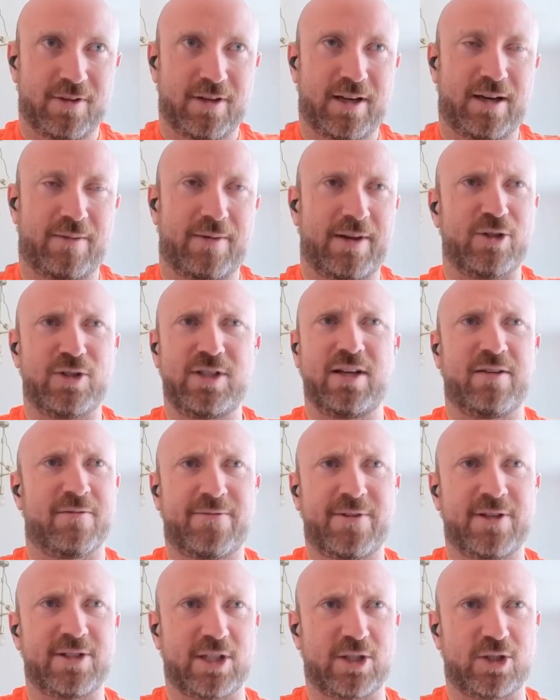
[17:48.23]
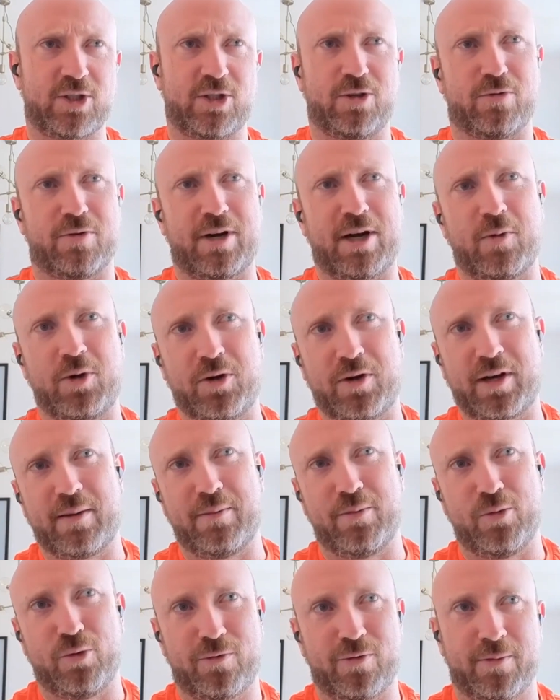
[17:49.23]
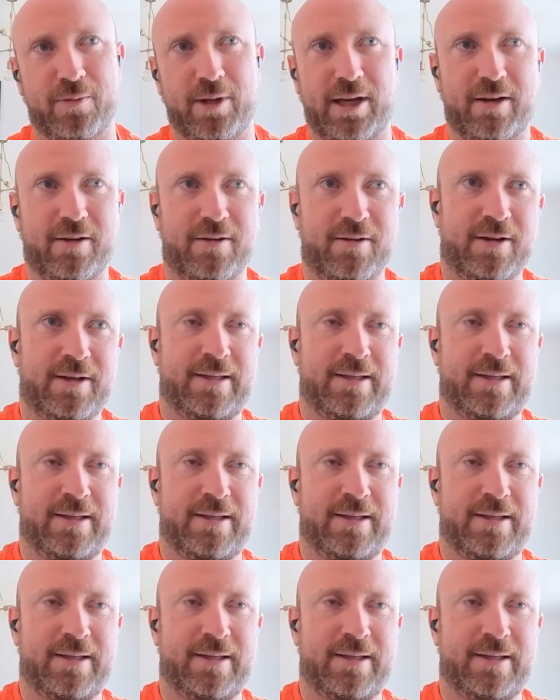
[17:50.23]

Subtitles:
And you see it in physics too, right? When you kind of move from like